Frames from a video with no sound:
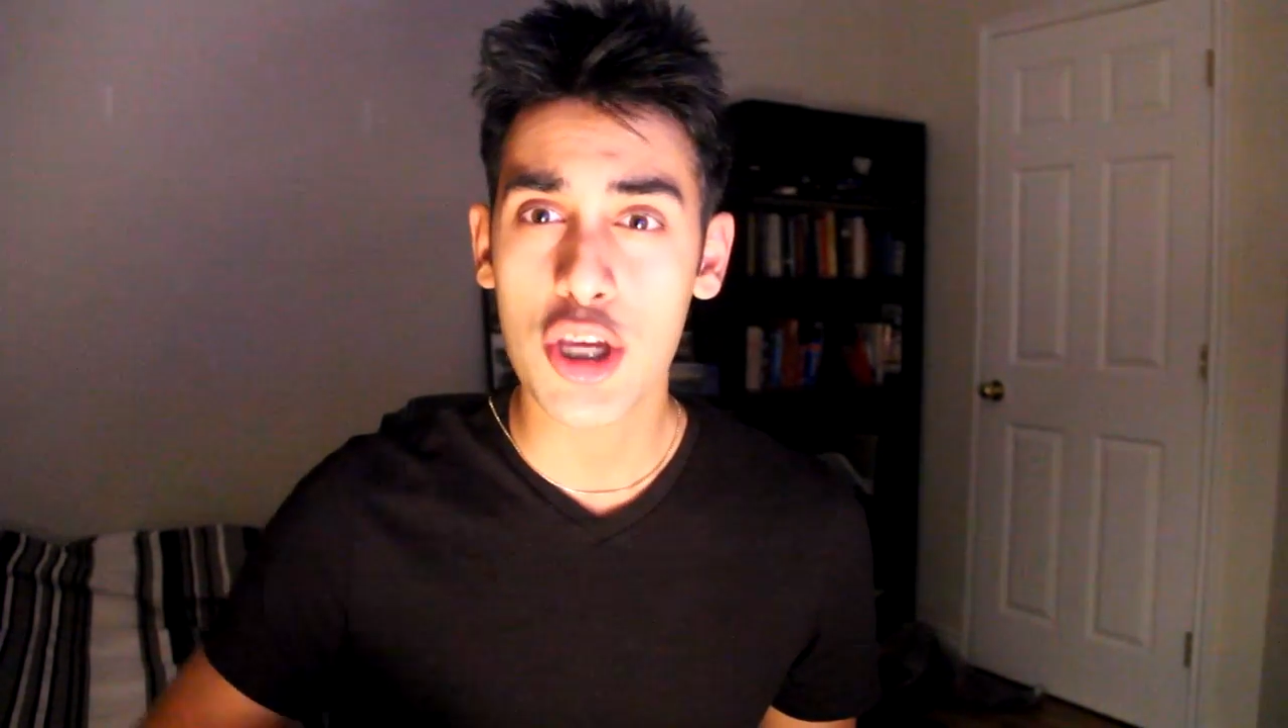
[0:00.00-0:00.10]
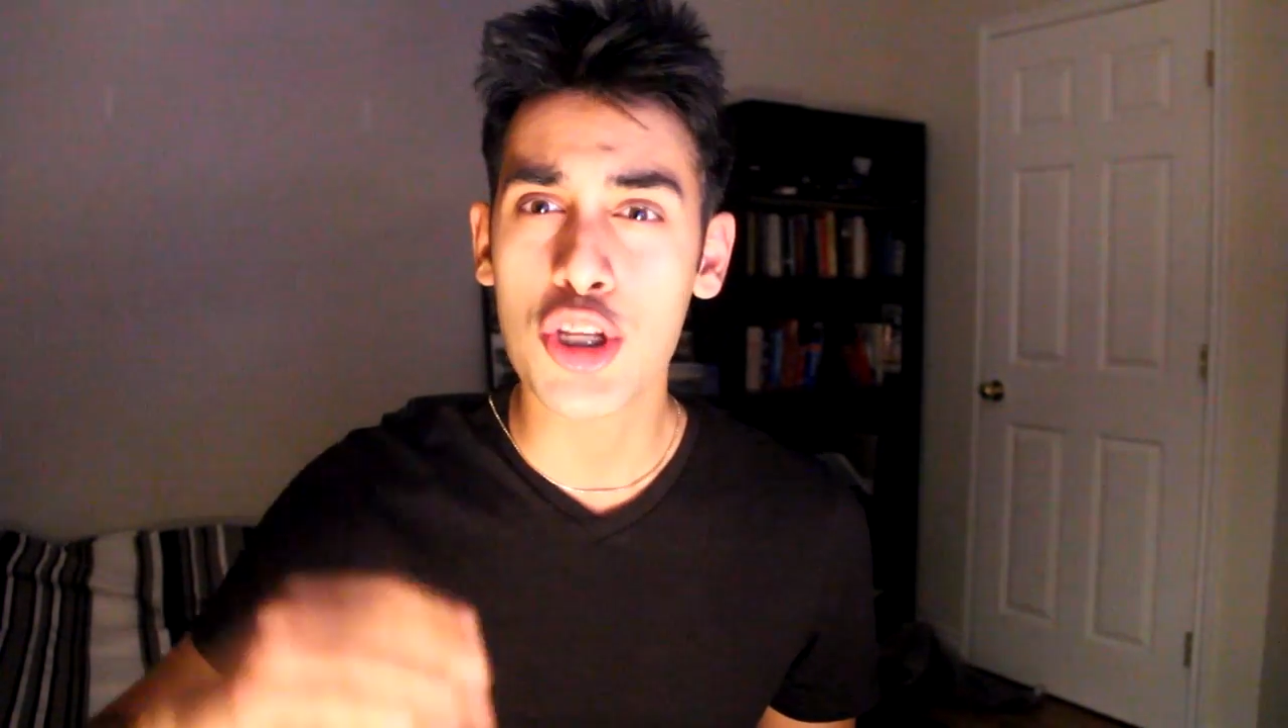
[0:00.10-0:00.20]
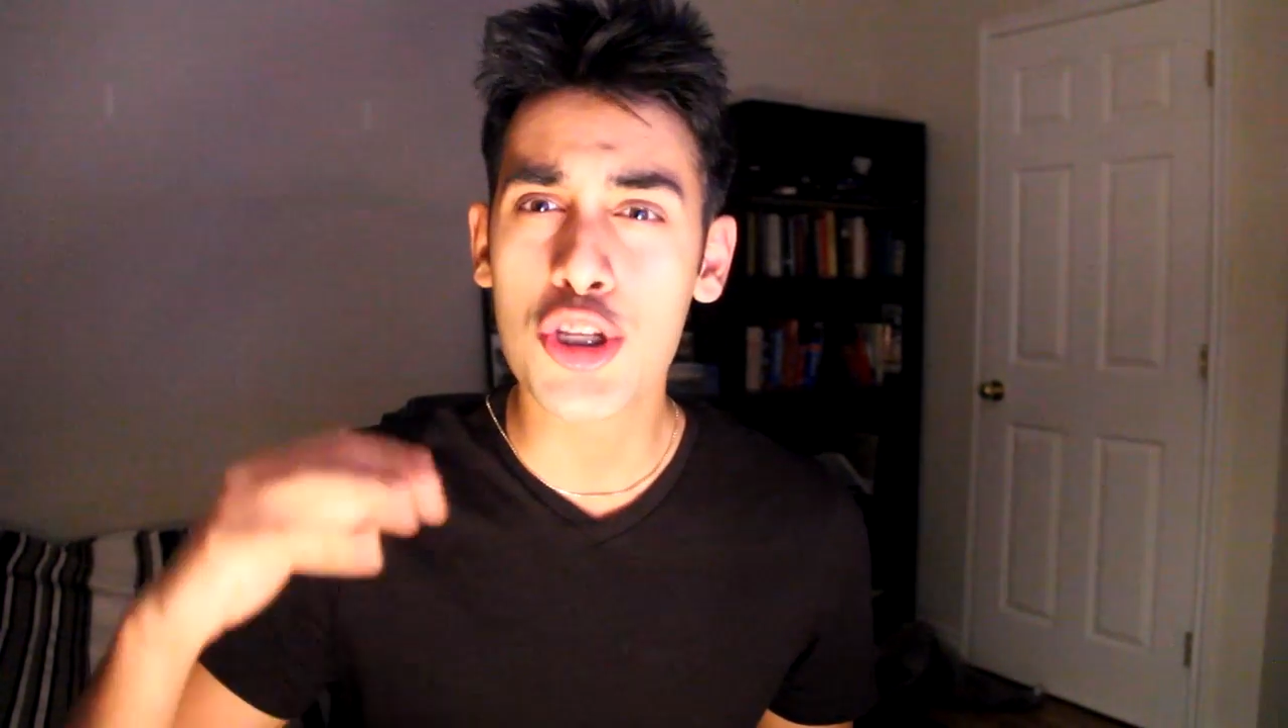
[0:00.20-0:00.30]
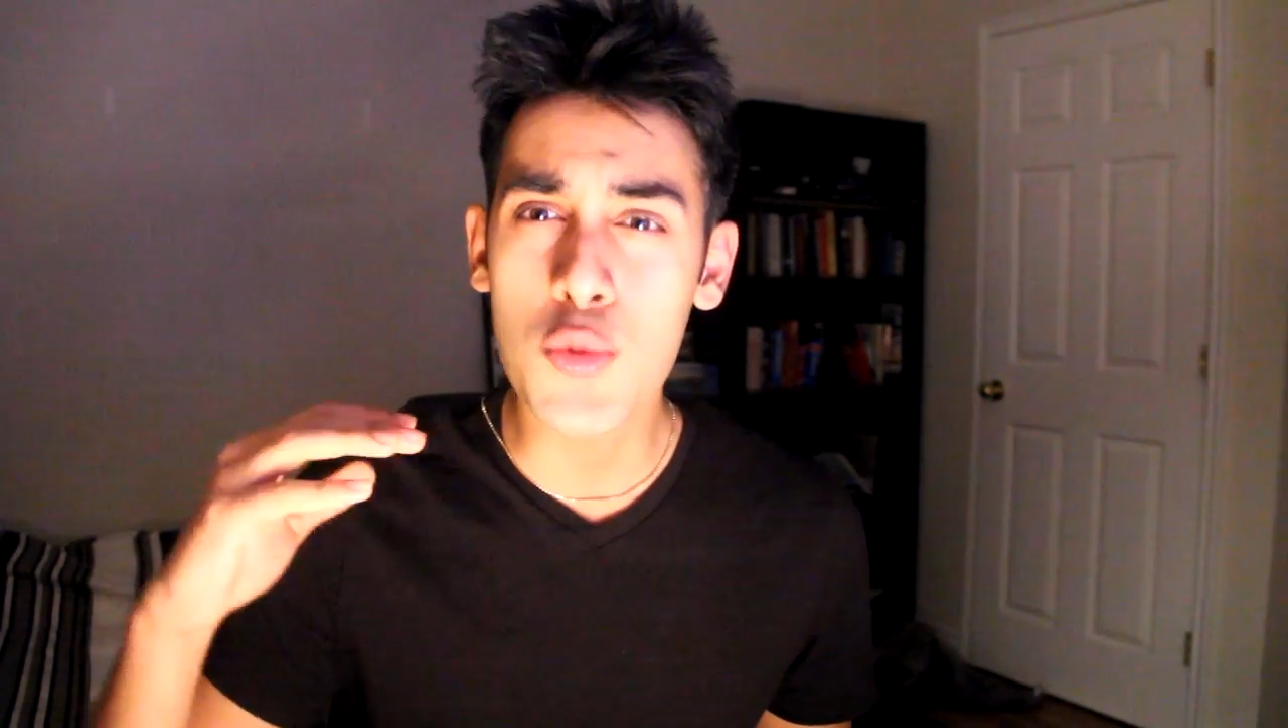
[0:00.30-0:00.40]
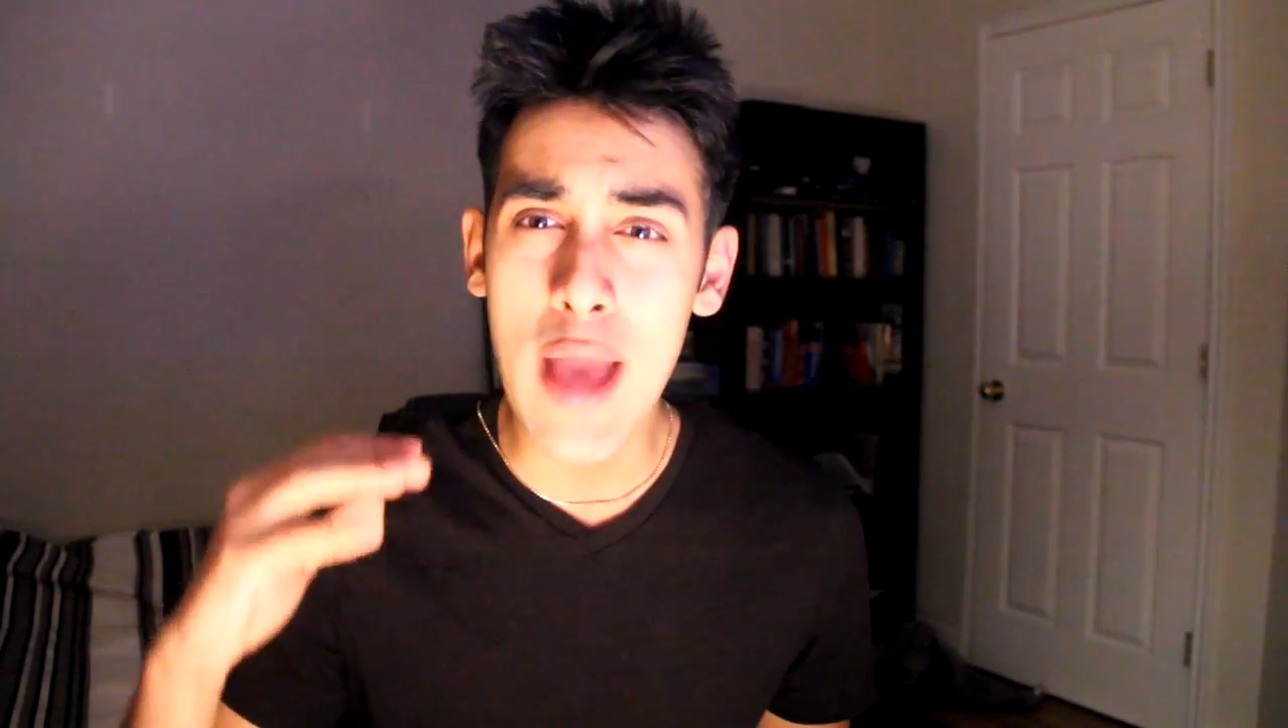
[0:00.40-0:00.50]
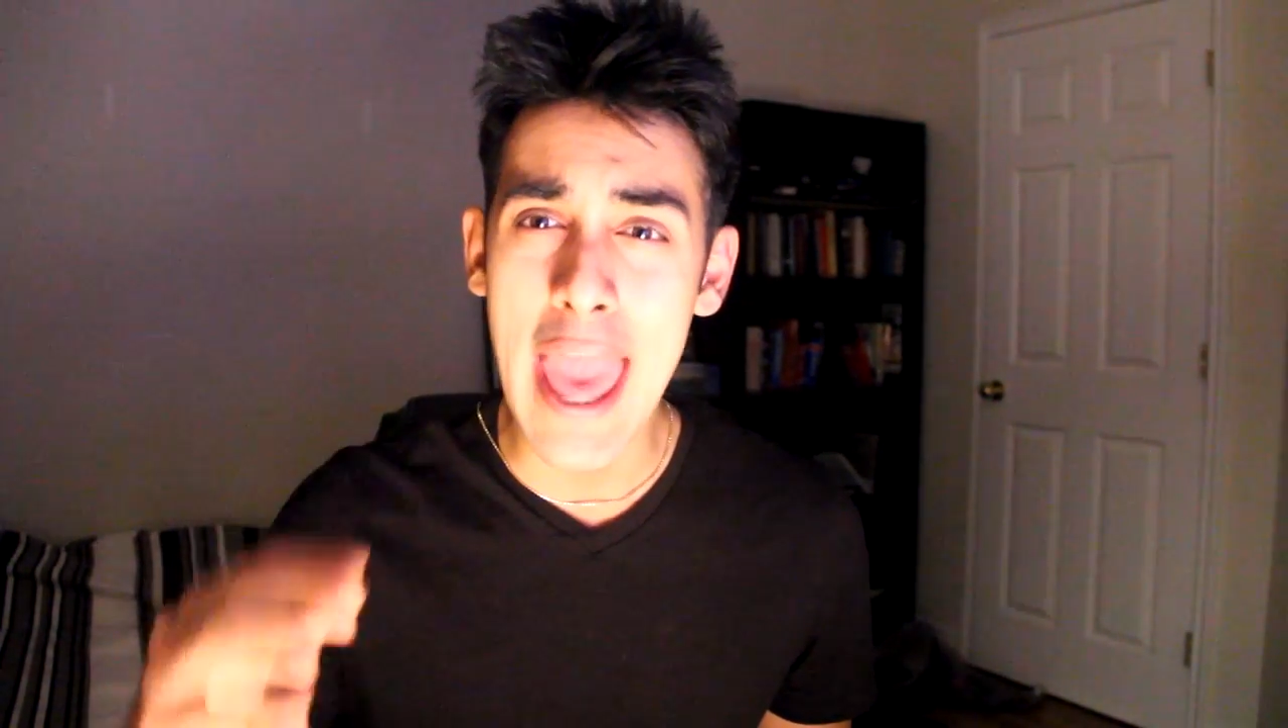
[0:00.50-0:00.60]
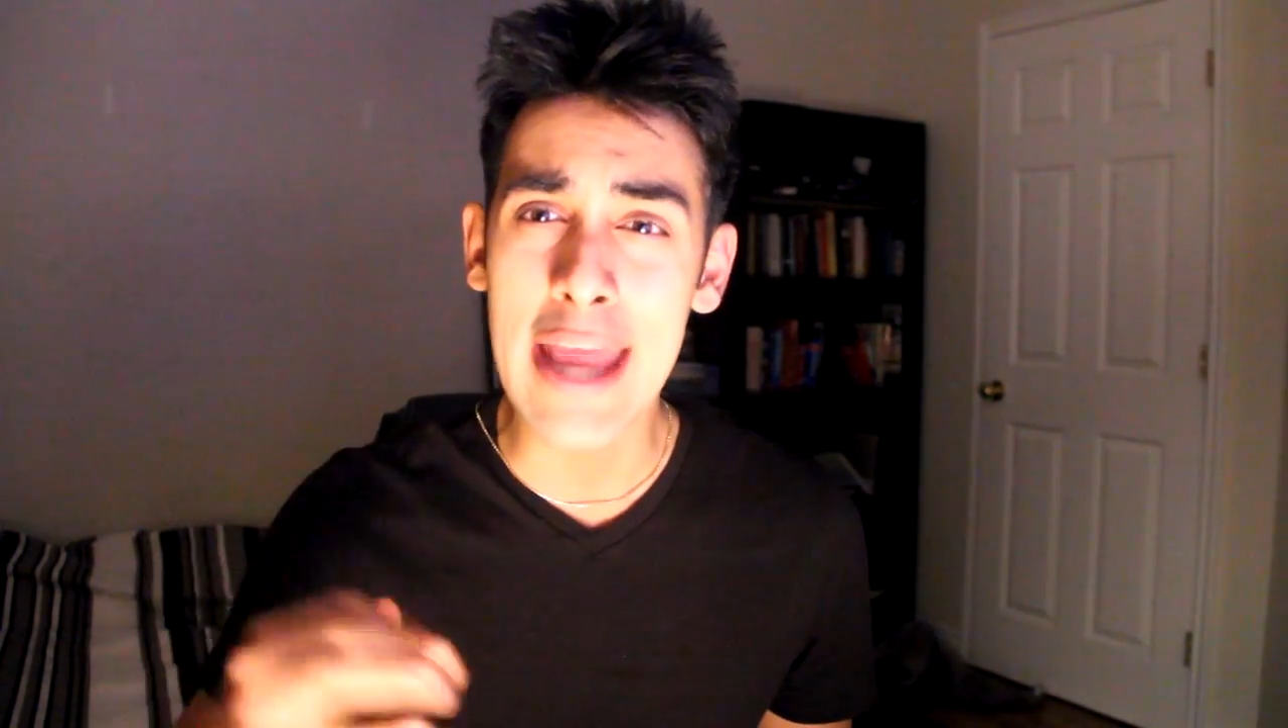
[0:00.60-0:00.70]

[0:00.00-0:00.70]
can do